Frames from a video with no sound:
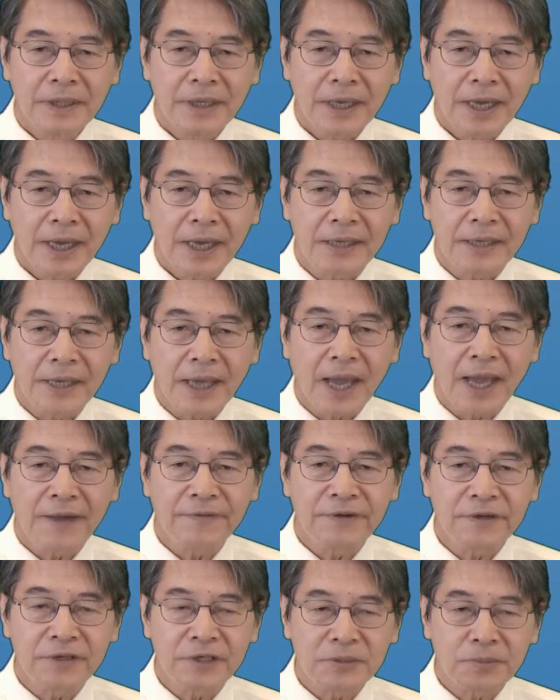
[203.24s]
And
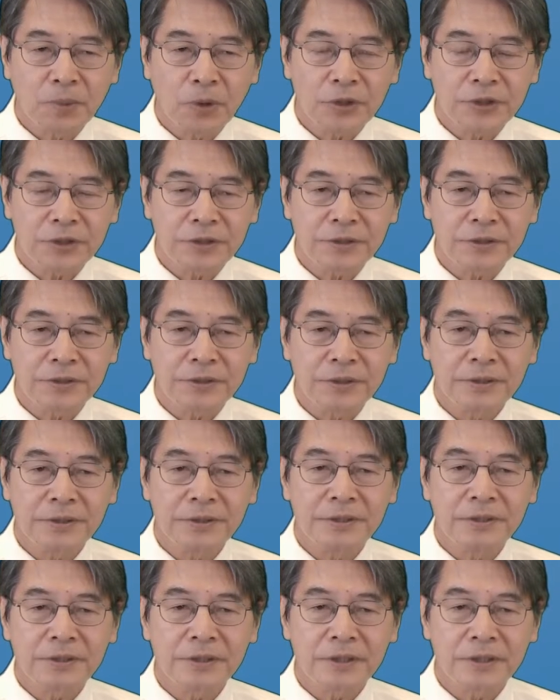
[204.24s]
HIFU exposure
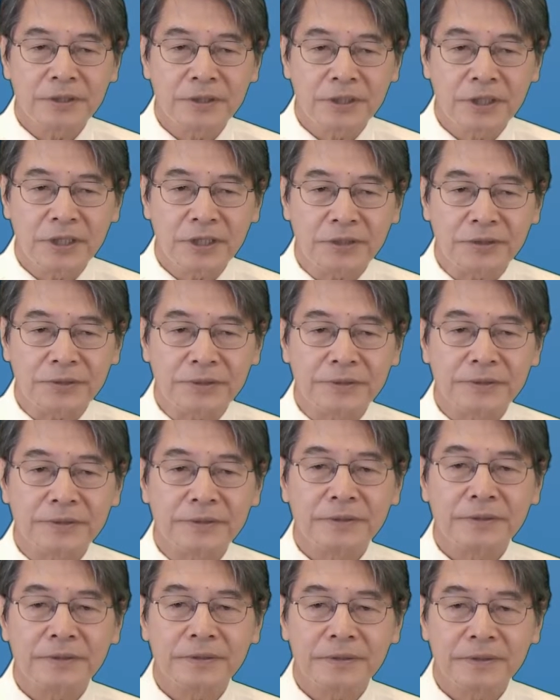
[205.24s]
continues
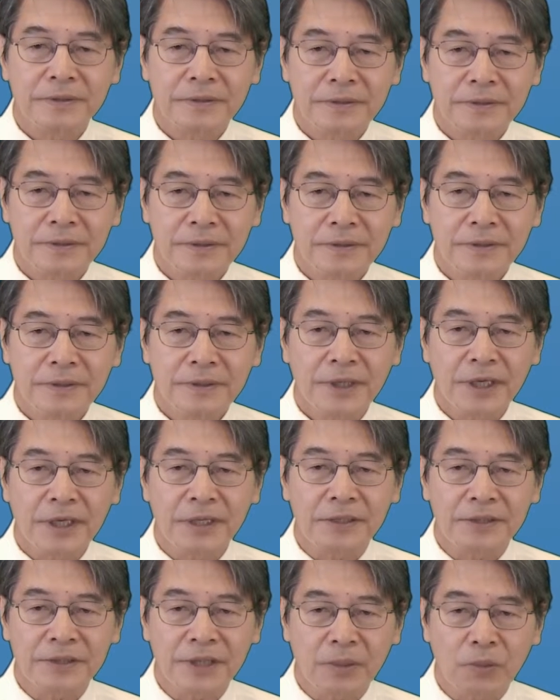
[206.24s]
in
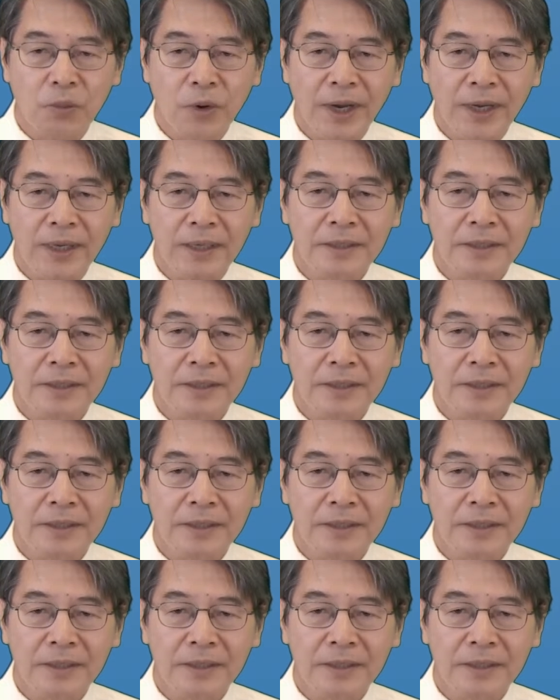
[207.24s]
the same way.